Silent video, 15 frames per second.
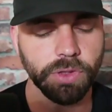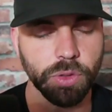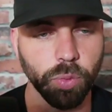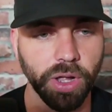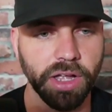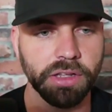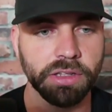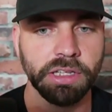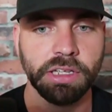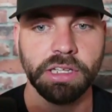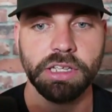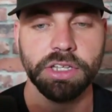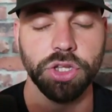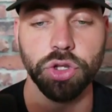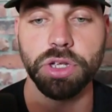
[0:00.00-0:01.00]
Well,
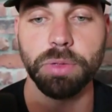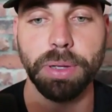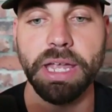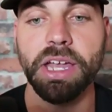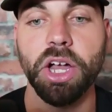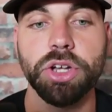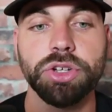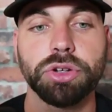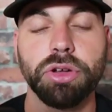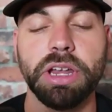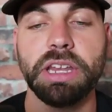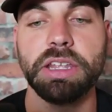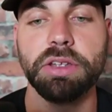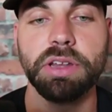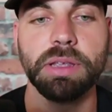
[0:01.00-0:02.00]
you can pay 100
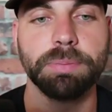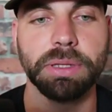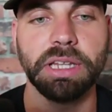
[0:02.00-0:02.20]
grand a unit,